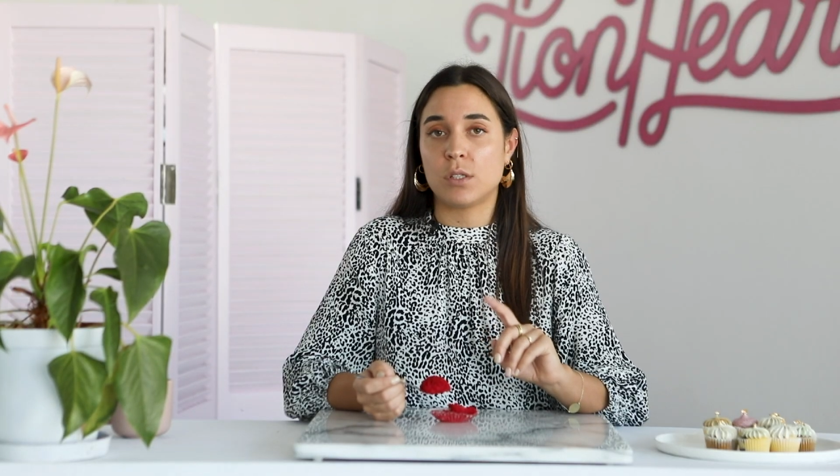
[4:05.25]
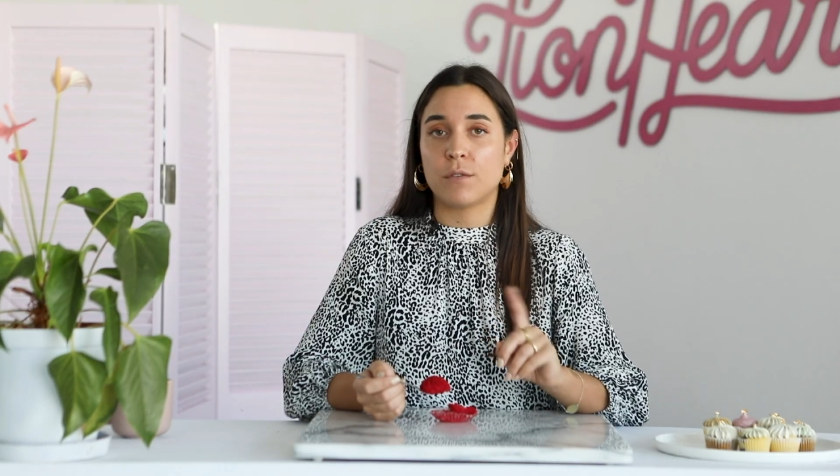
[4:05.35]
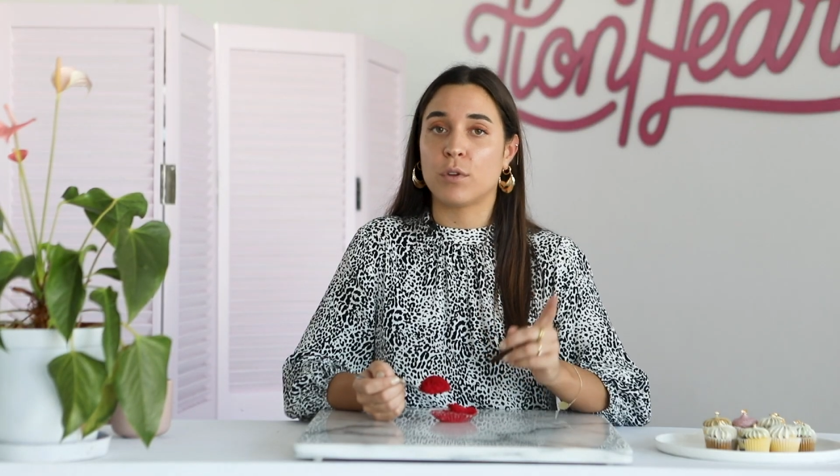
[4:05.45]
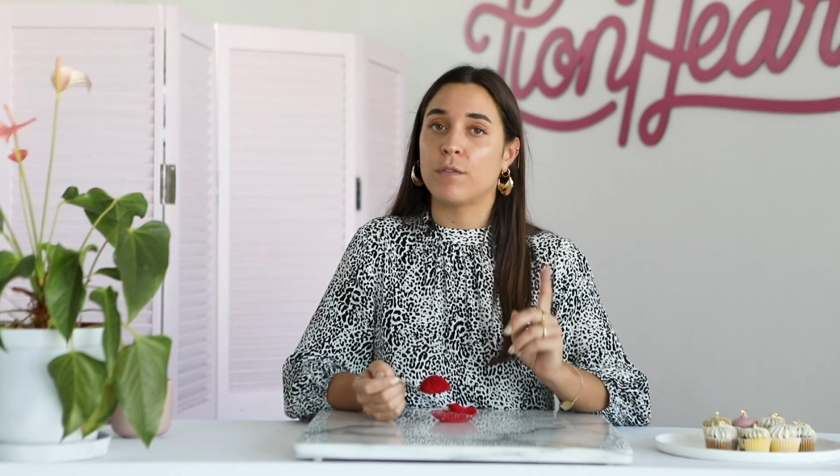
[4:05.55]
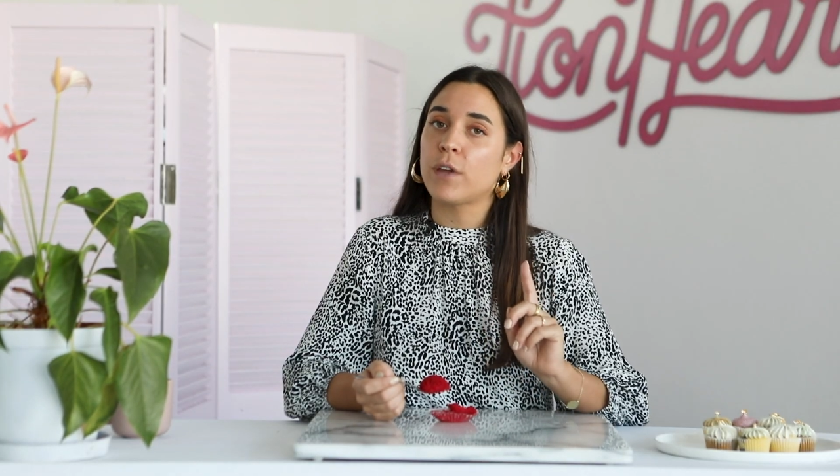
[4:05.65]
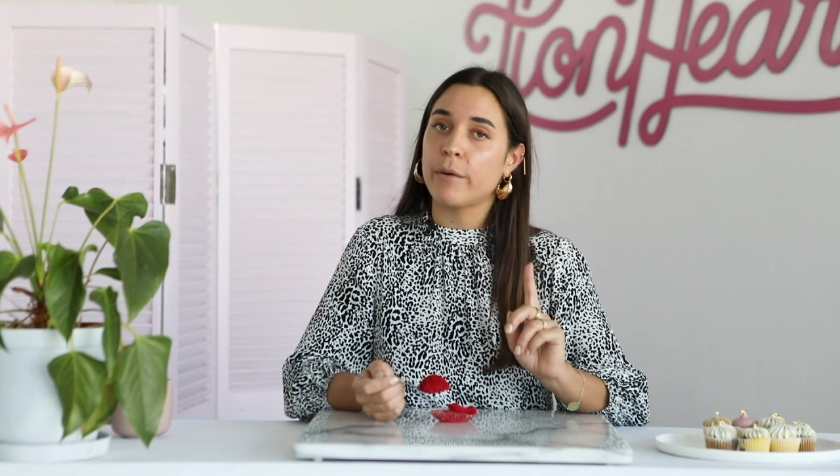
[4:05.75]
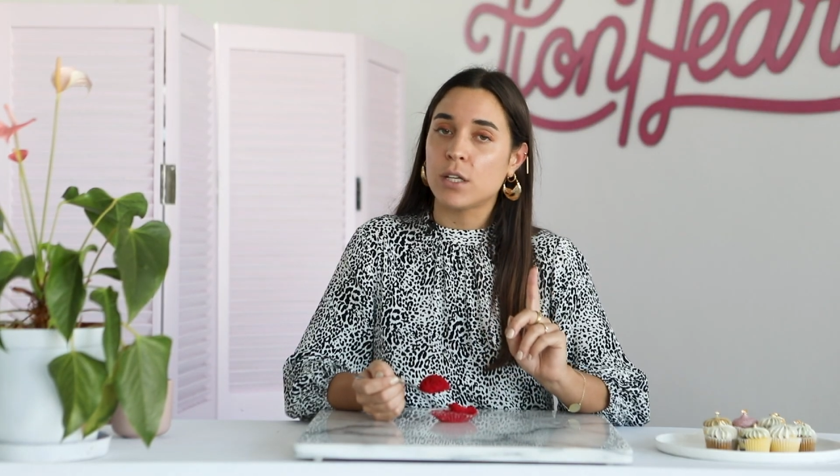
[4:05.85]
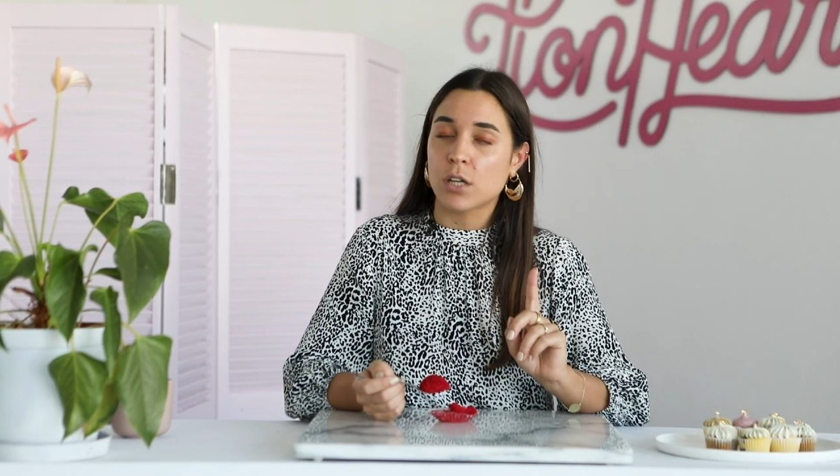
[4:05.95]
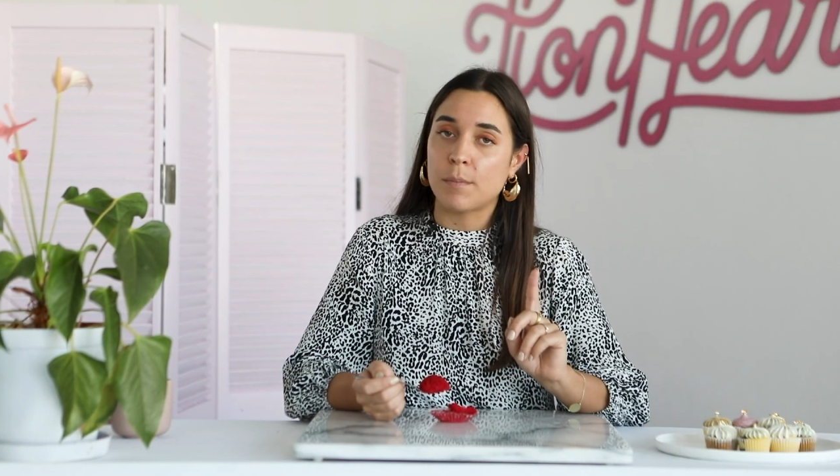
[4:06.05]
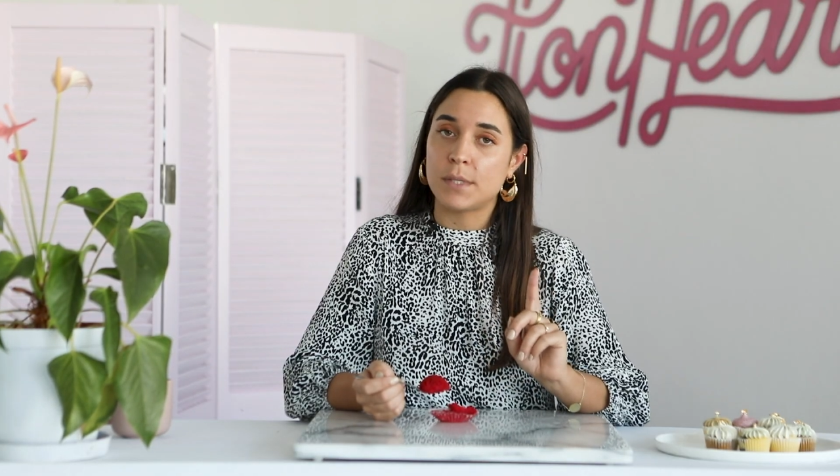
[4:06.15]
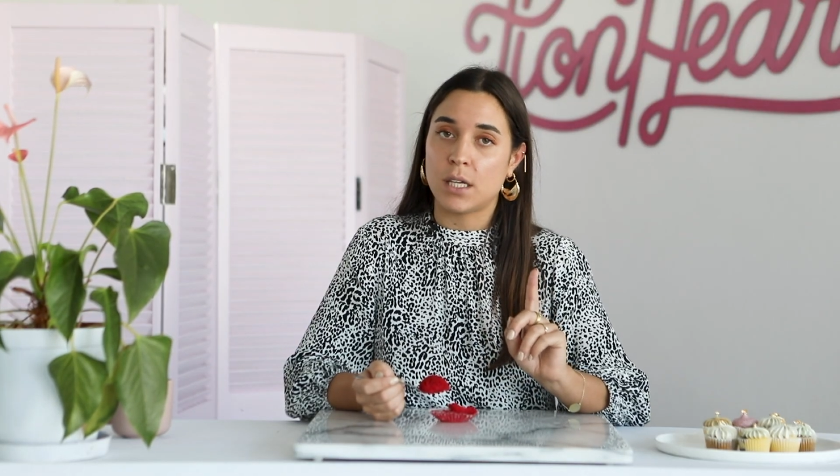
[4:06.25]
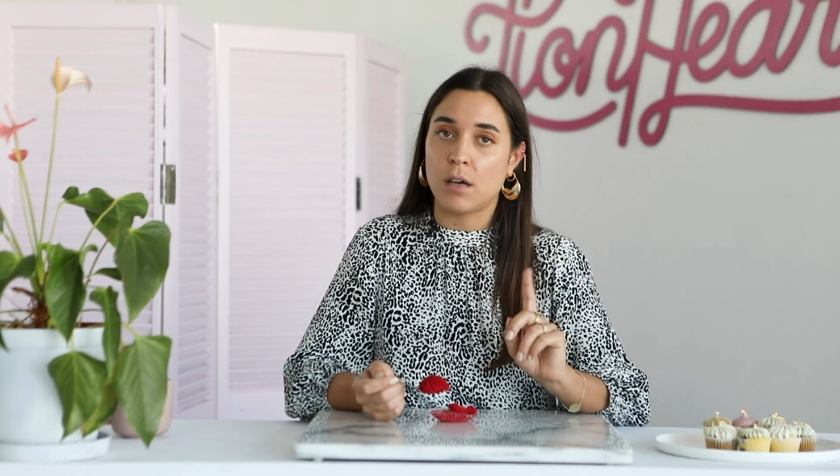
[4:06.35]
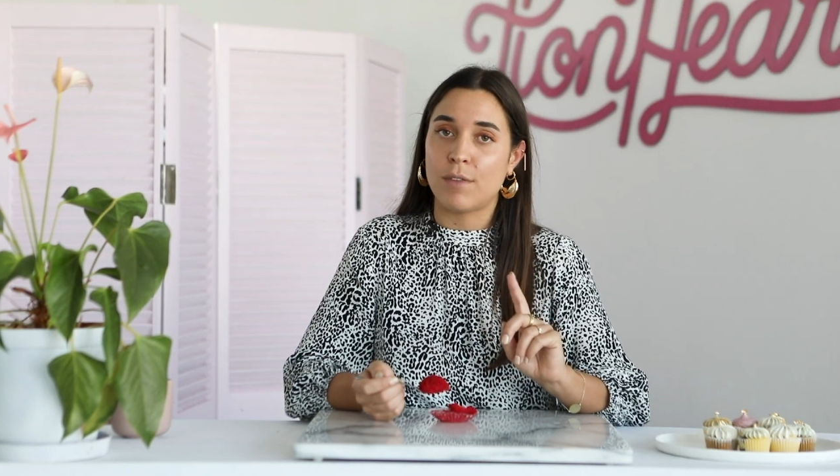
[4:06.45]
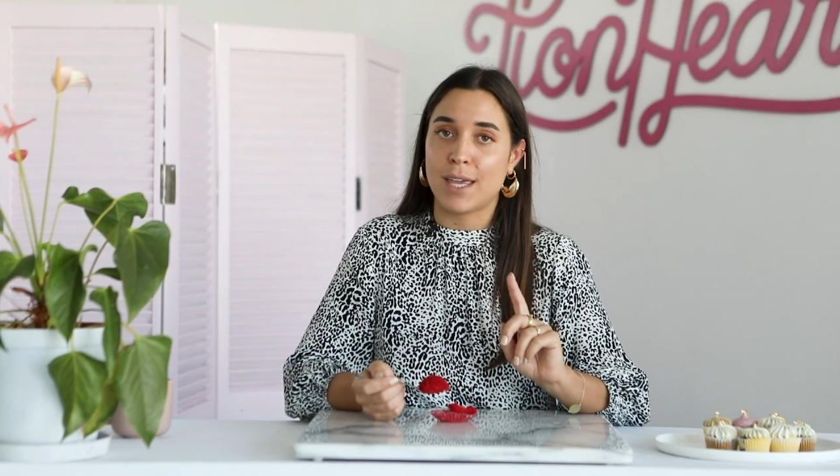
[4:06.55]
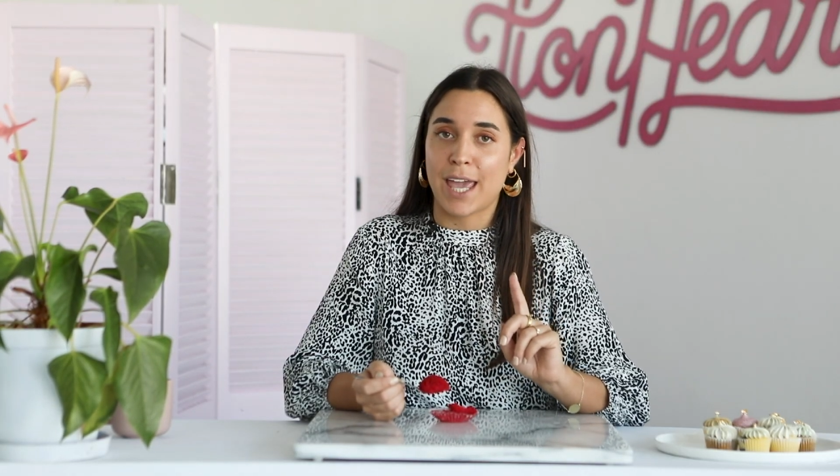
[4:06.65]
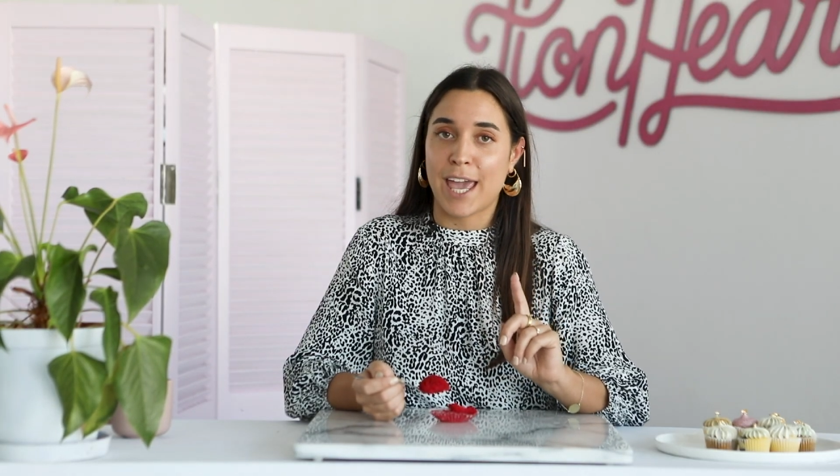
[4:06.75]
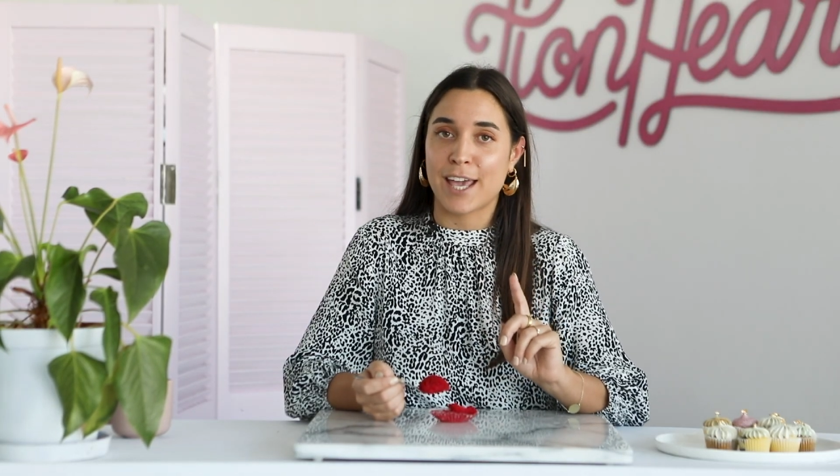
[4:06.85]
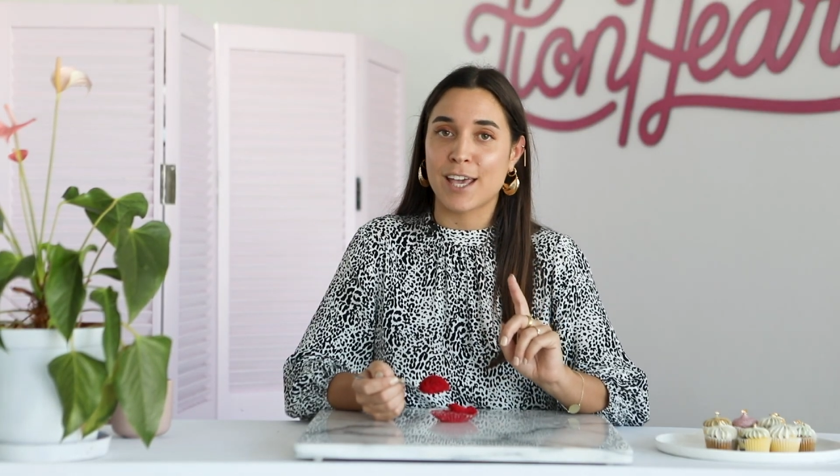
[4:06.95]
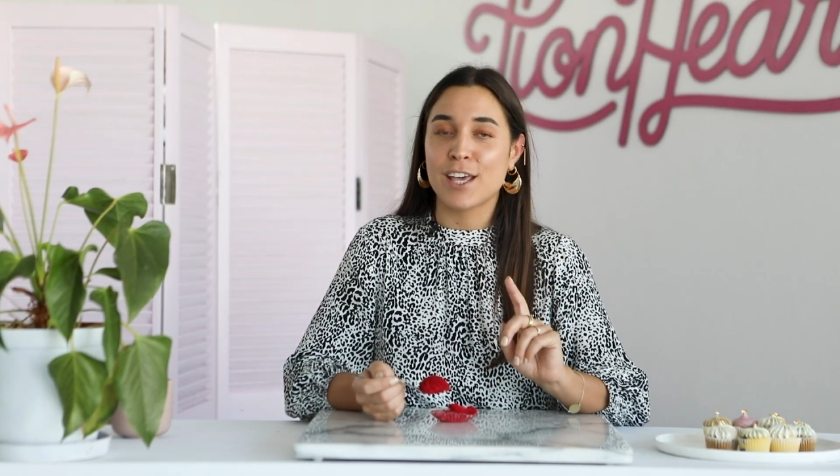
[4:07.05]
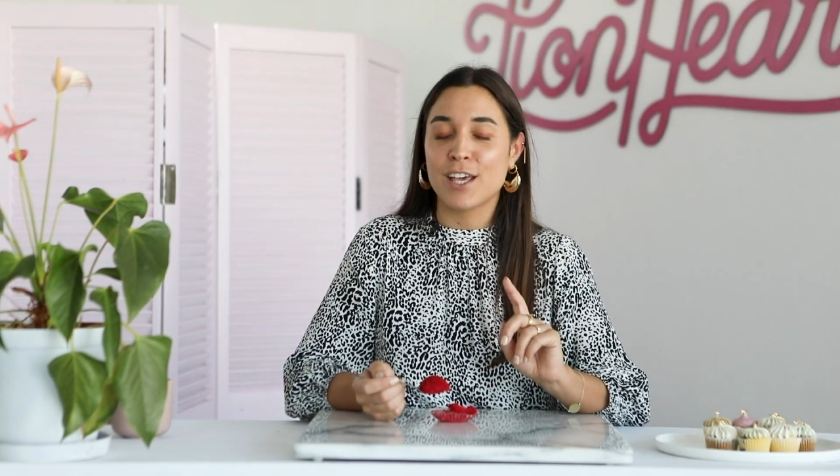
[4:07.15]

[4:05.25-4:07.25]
use it for the very top tier of their cake